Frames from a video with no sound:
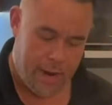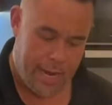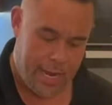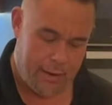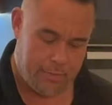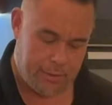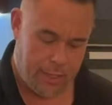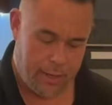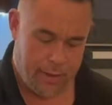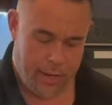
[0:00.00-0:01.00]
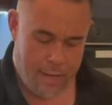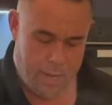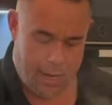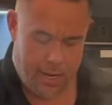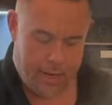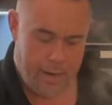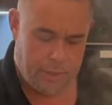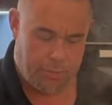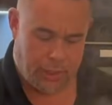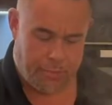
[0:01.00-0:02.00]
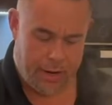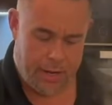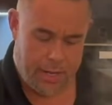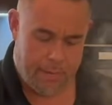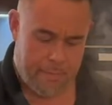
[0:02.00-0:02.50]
out. So in goes my spring onion.